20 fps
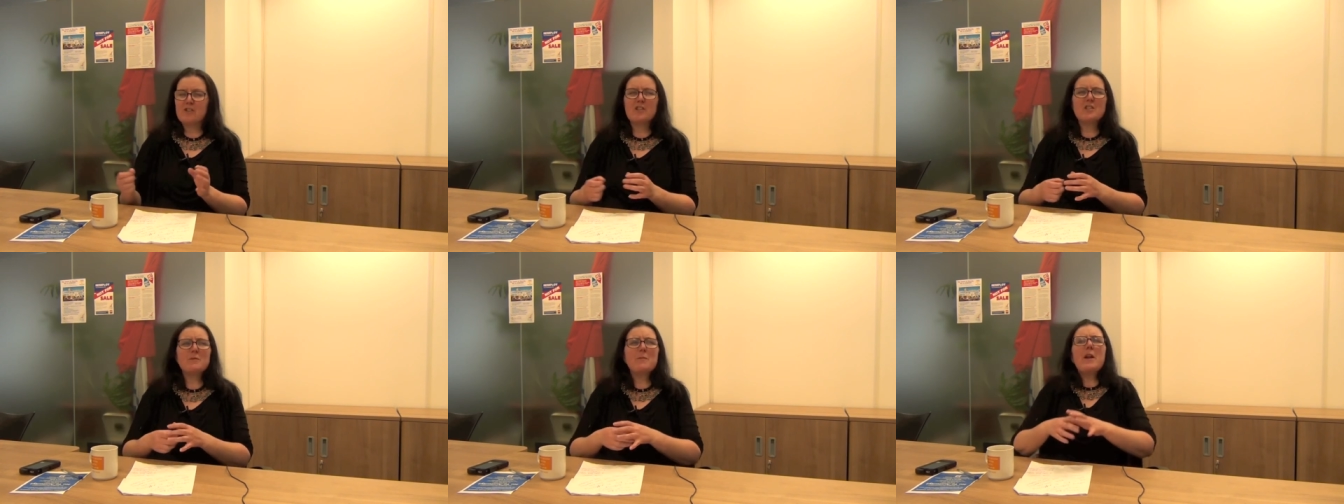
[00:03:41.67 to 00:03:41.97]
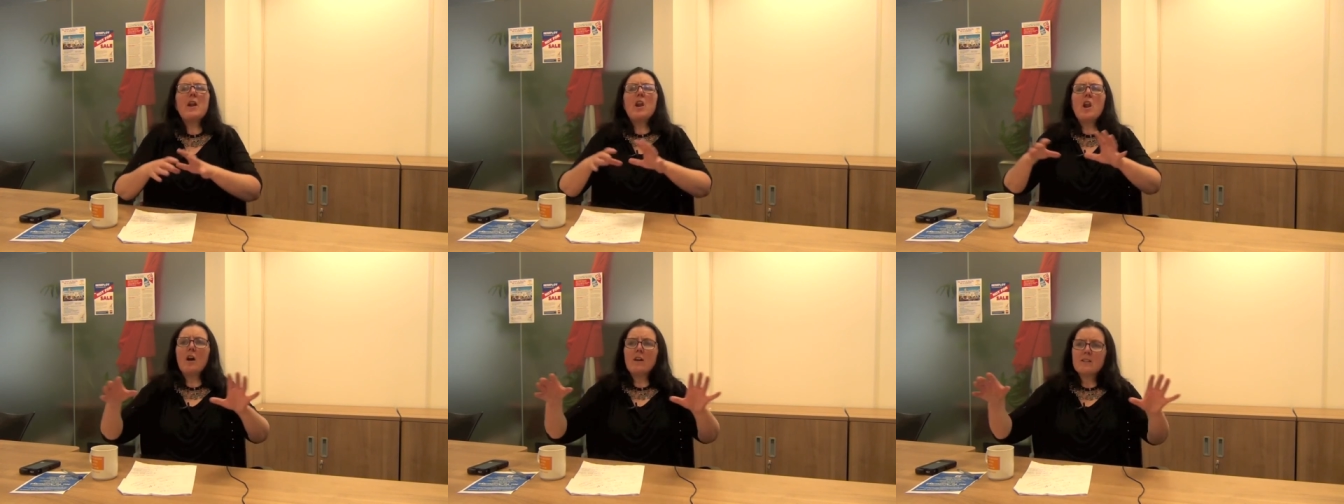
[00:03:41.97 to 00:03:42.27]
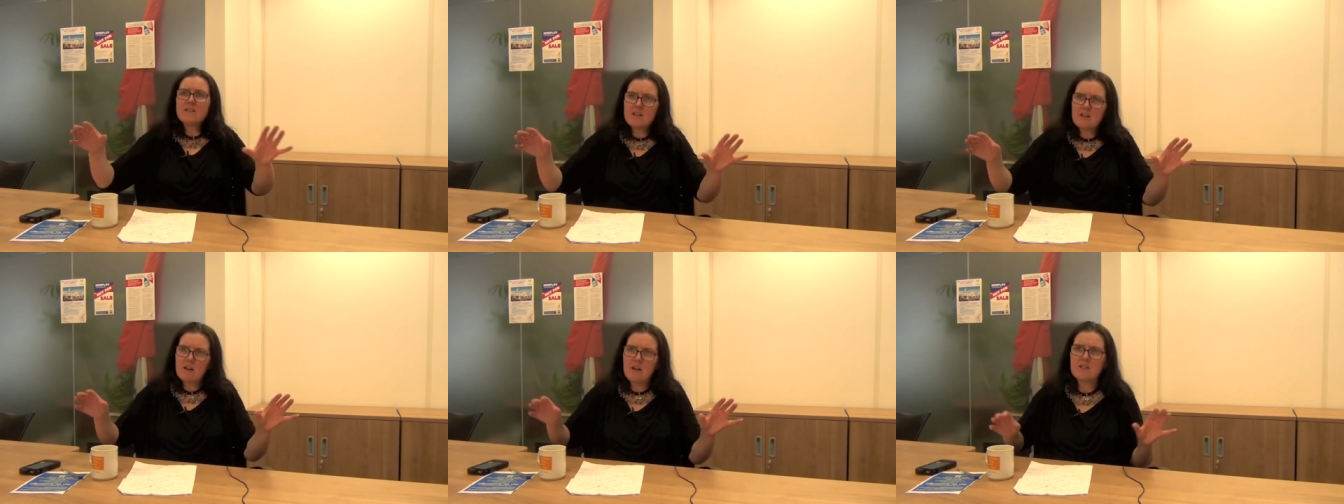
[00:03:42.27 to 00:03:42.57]
There's been
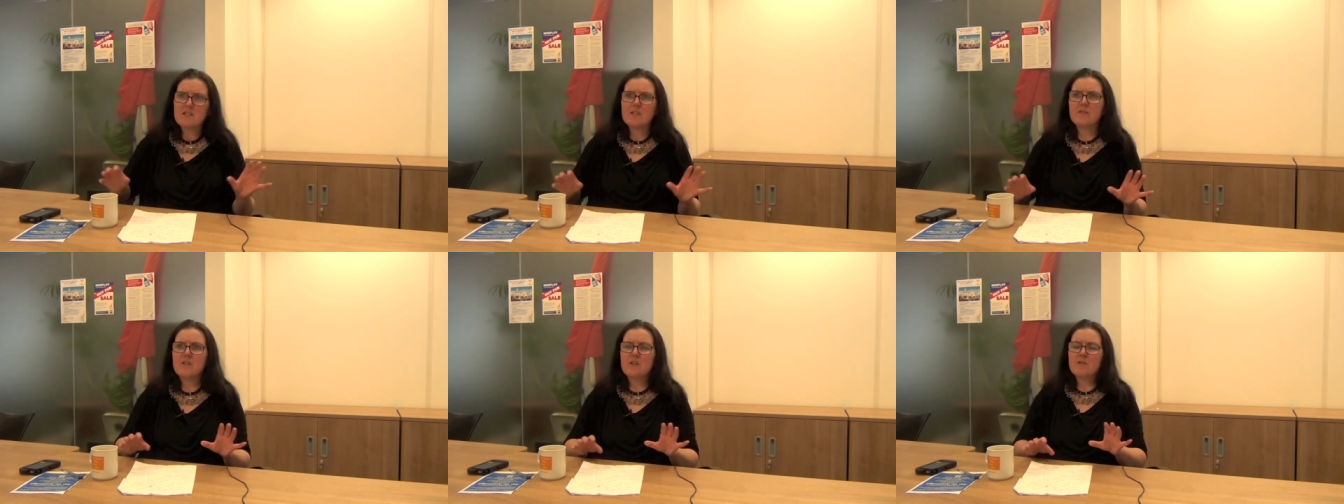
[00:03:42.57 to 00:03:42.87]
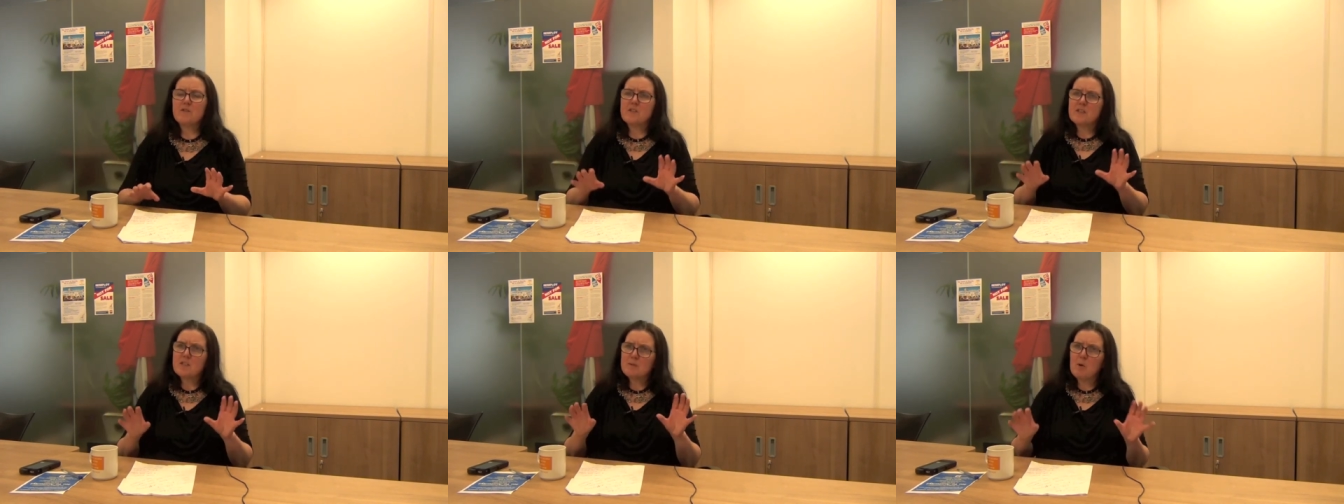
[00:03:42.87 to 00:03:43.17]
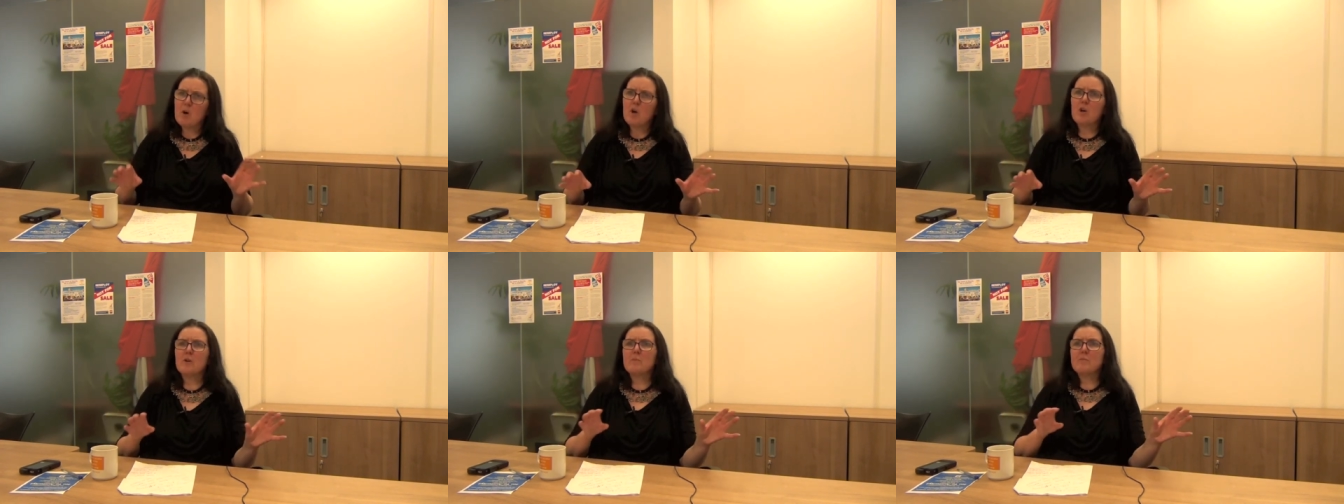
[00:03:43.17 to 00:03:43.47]
lots and lots of different
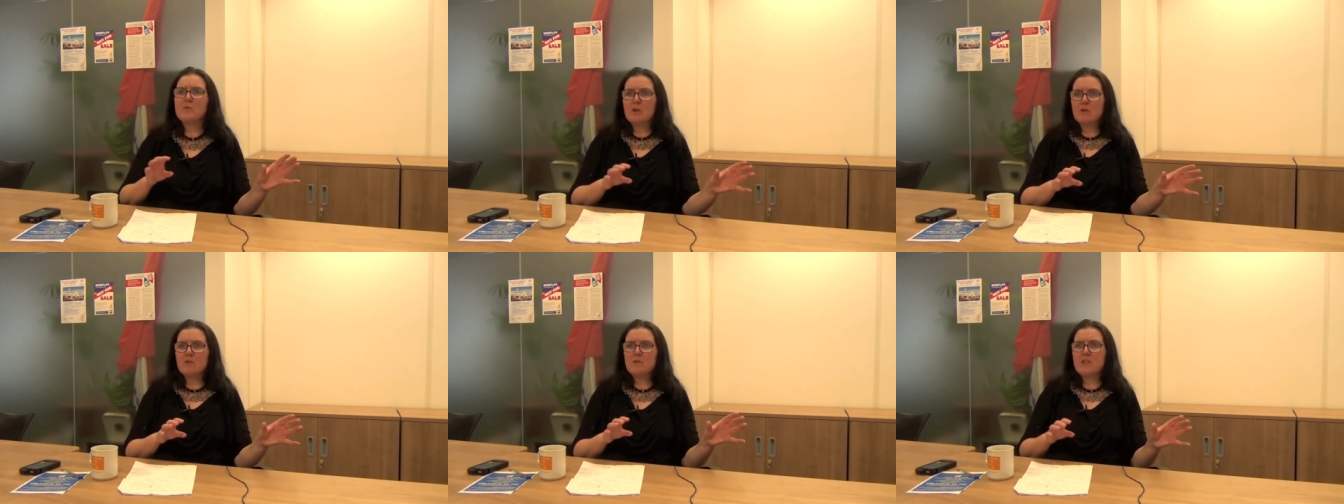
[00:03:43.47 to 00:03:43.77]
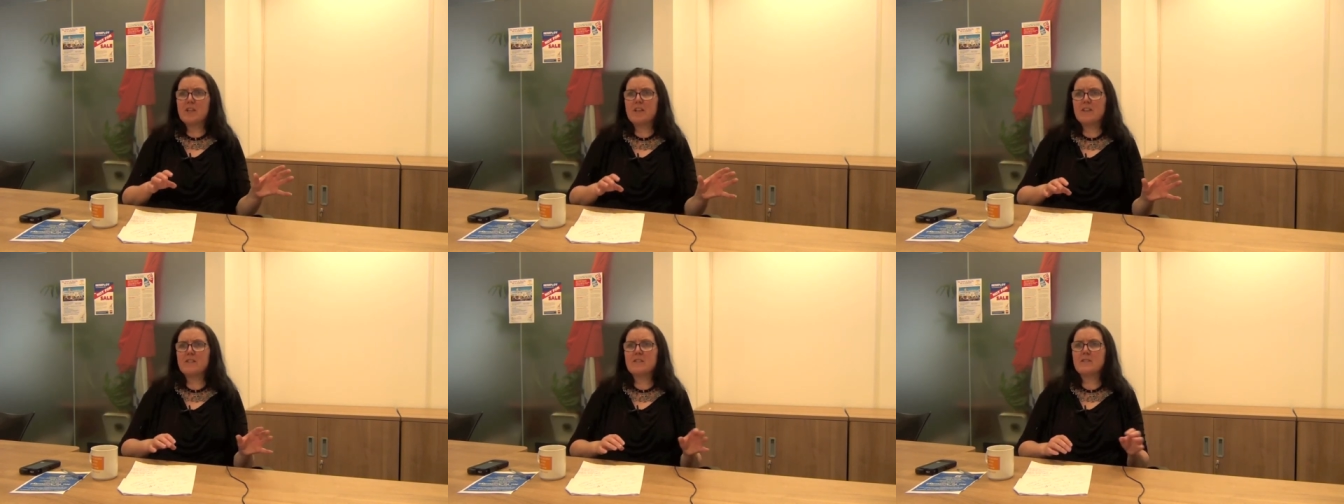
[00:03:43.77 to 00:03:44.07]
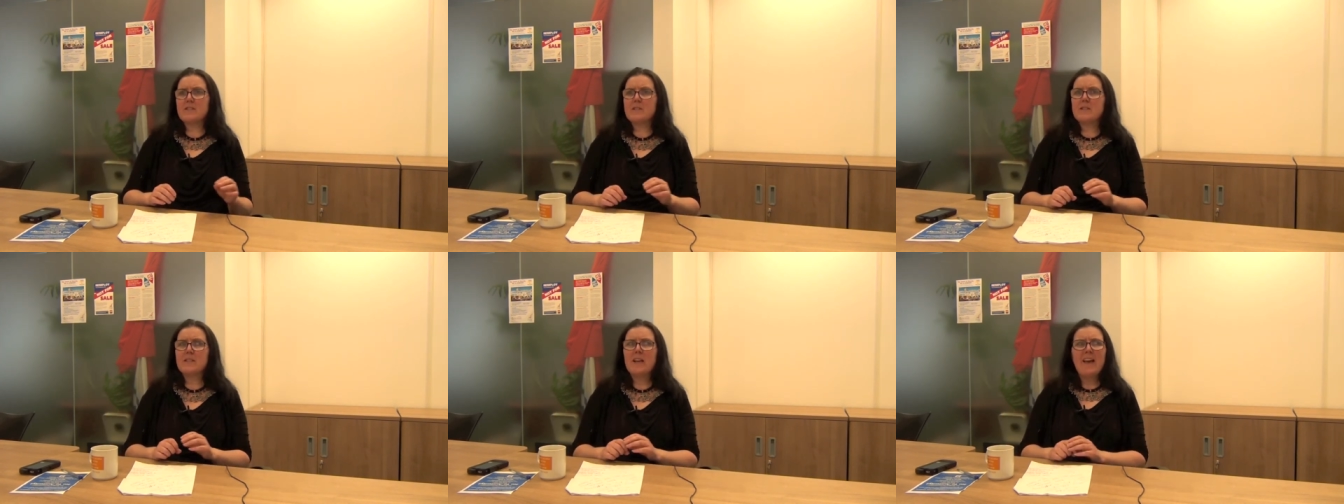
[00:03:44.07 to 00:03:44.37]
smaller
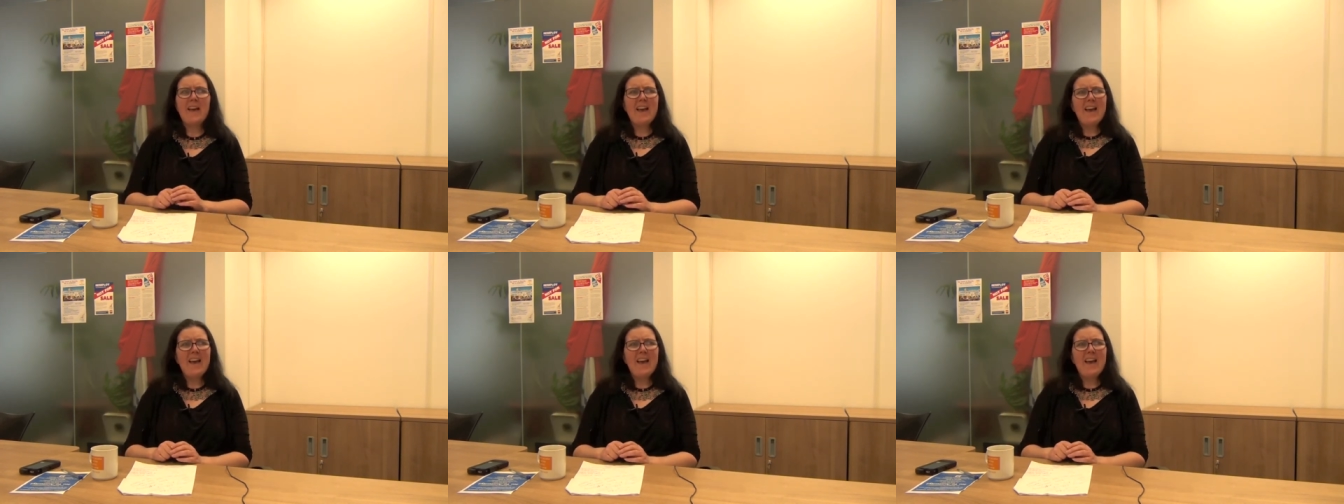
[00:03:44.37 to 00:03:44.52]
protests,